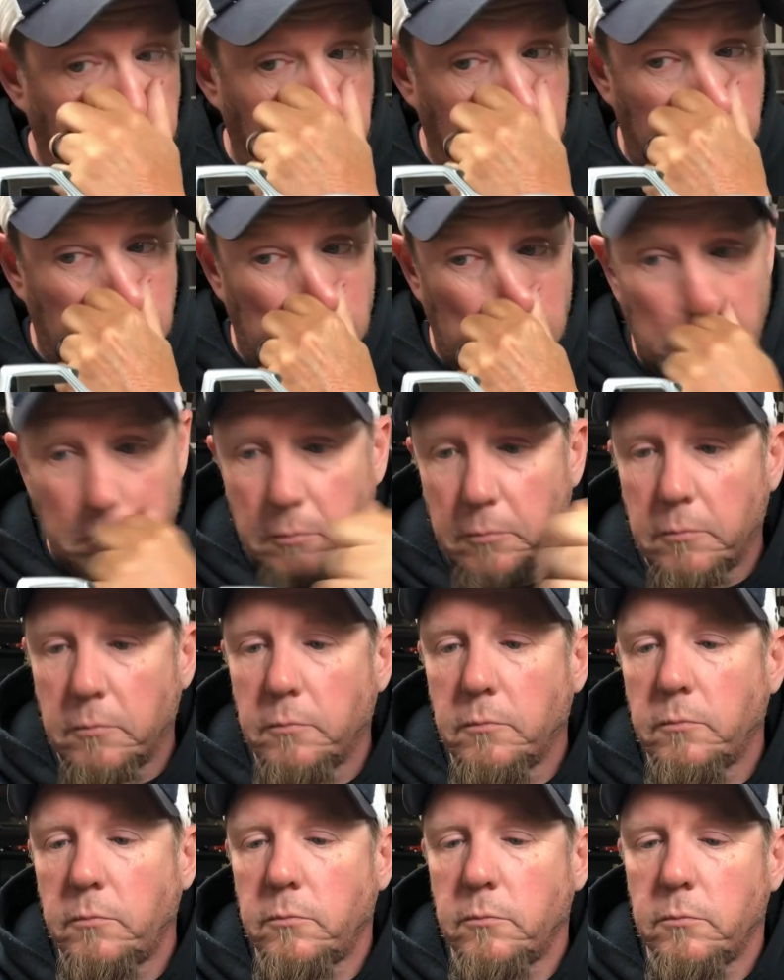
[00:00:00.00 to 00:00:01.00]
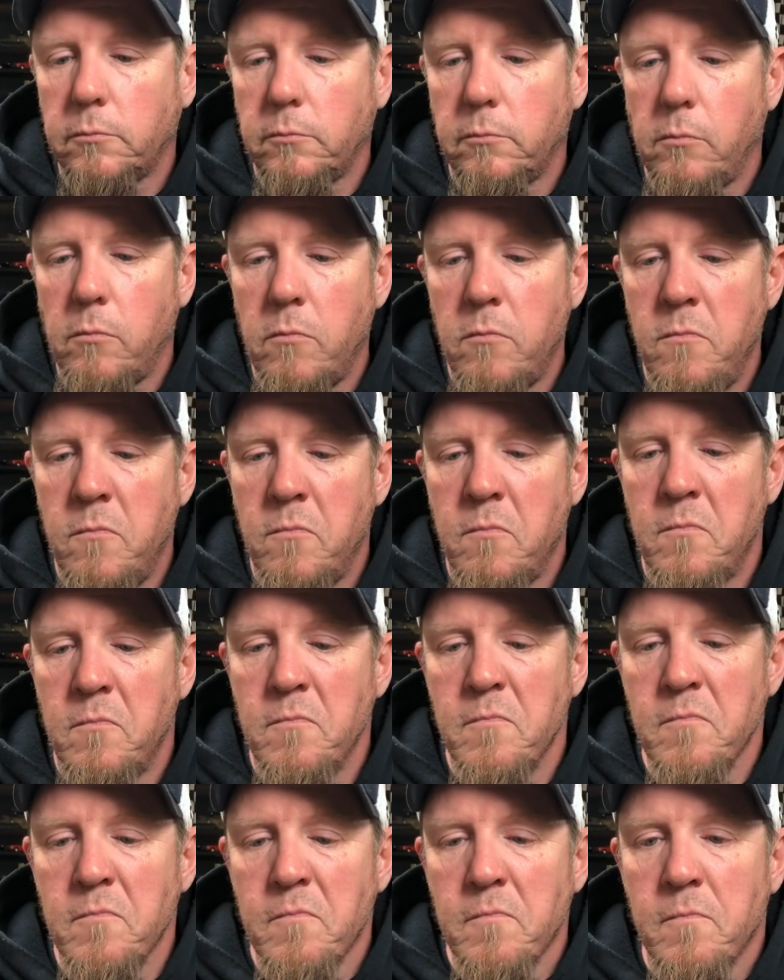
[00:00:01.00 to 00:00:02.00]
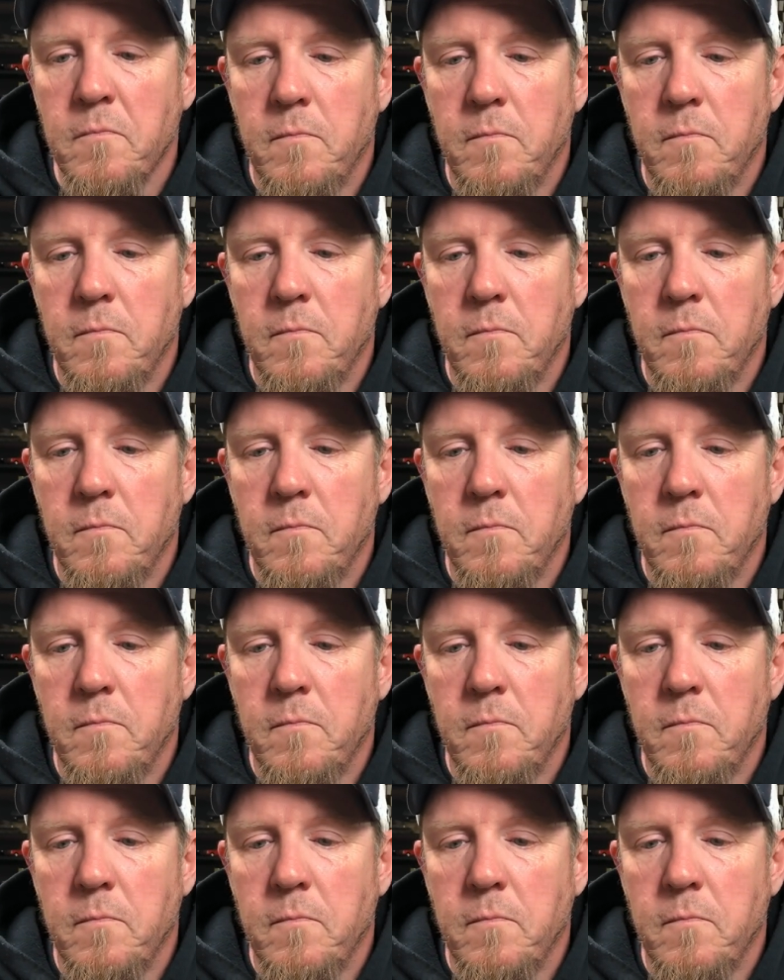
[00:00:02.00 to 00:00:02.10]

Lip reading: [no speech]